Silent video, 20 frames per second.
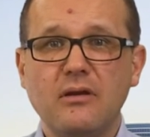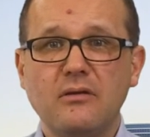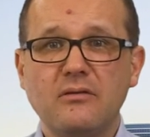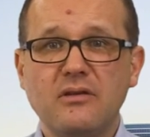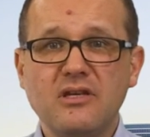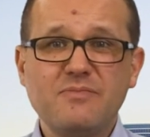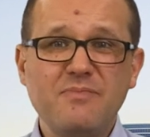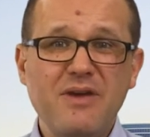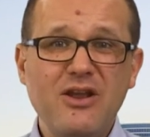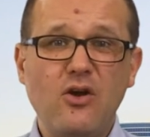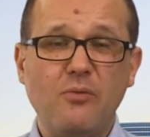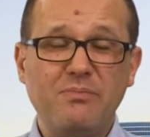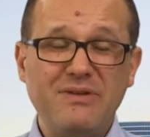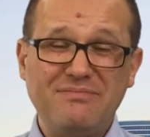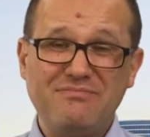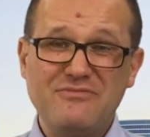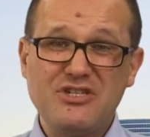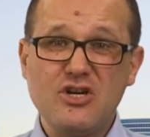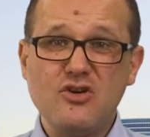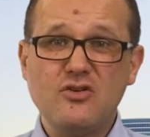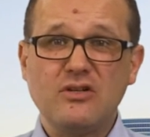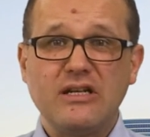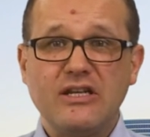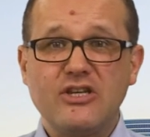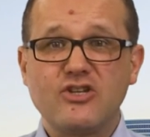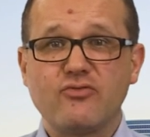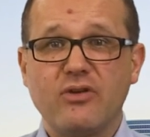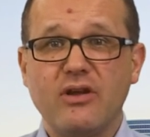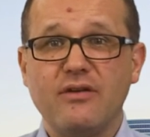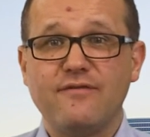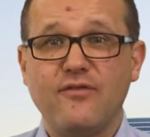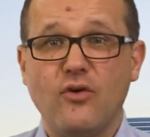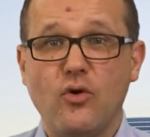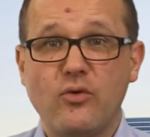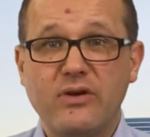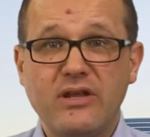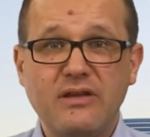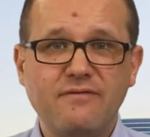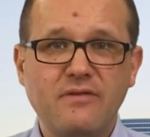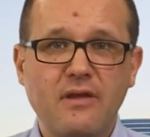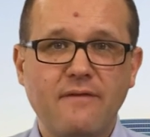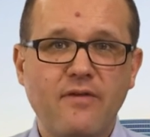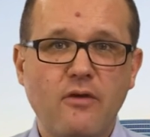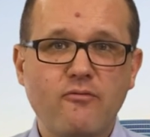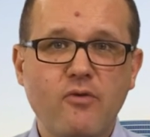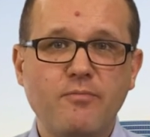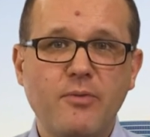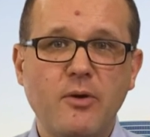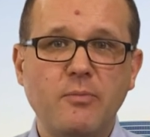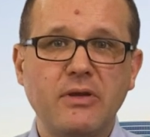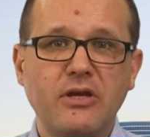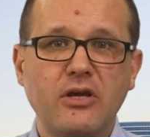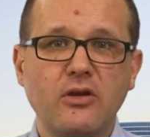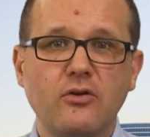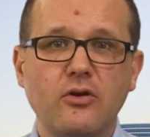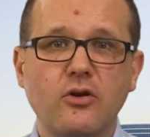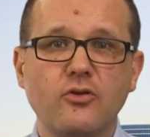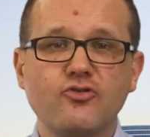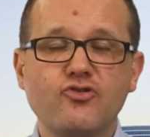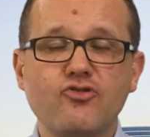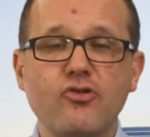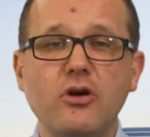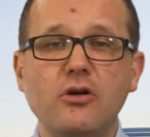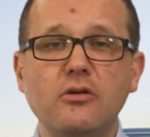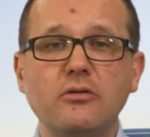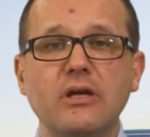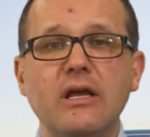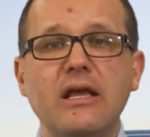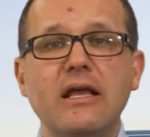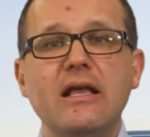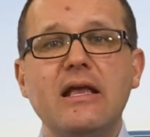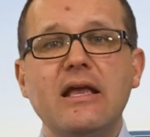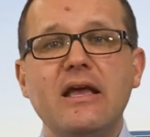This may not be totally straightforward, even if they're Republican controlled,